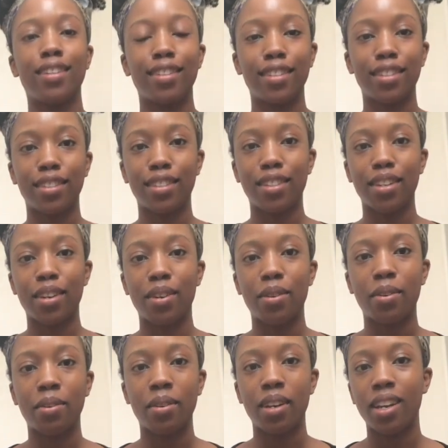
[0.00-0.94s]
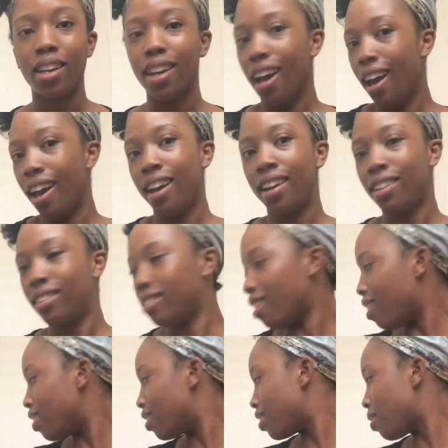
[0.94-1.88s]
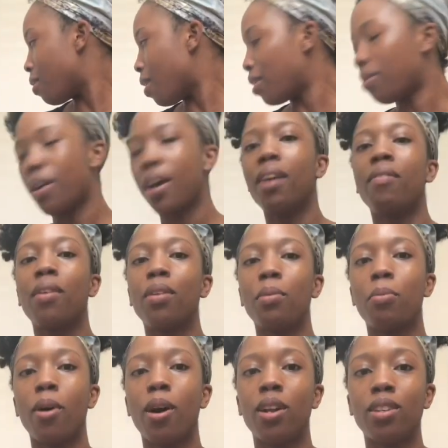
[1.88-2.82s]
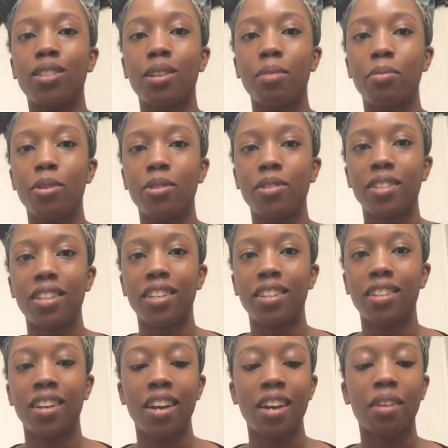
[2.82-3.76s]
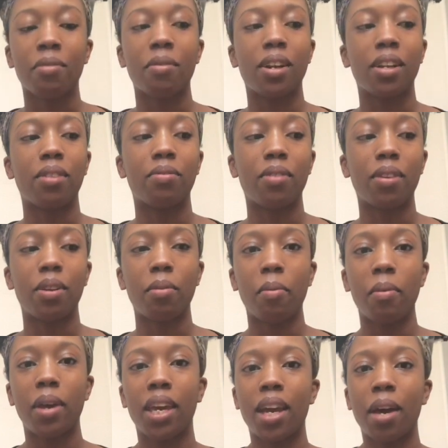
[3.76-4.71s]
So, and also I don't have all the products I'm using right in front of me.